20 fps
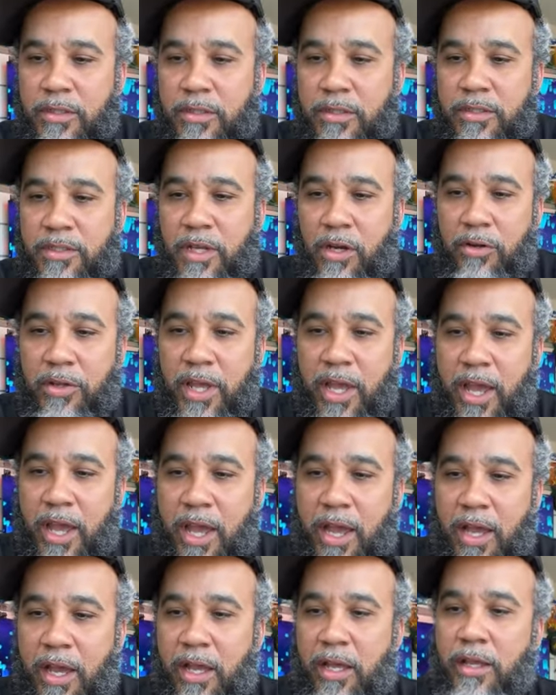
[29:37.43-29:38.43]
So,
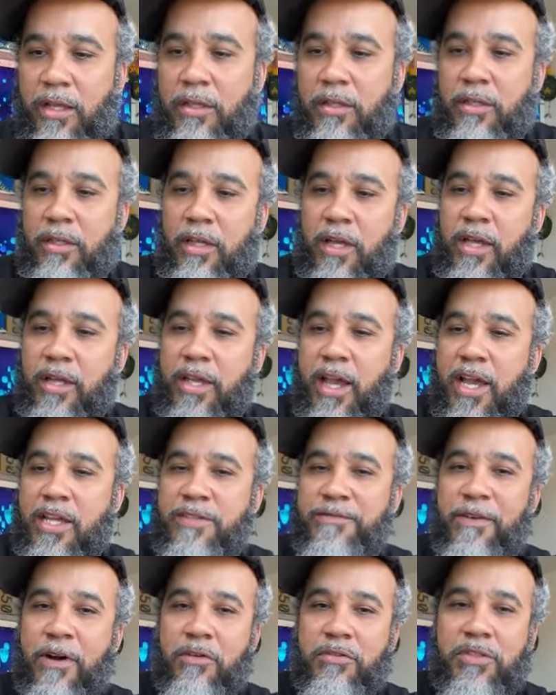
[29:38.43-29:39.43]
yeah in
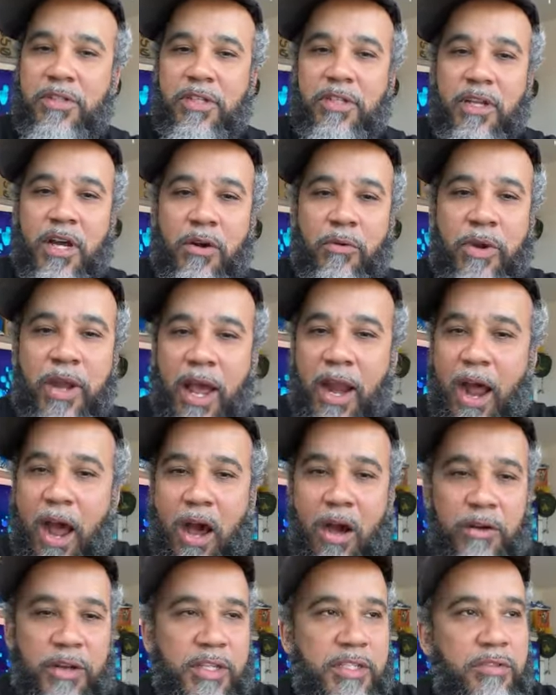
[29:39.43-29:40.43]
case folks didn't know, we got
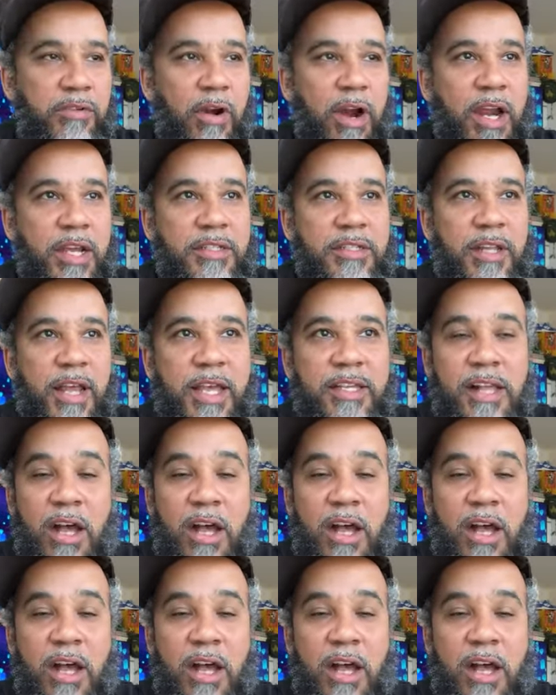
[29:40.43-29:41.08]
all these crazy days.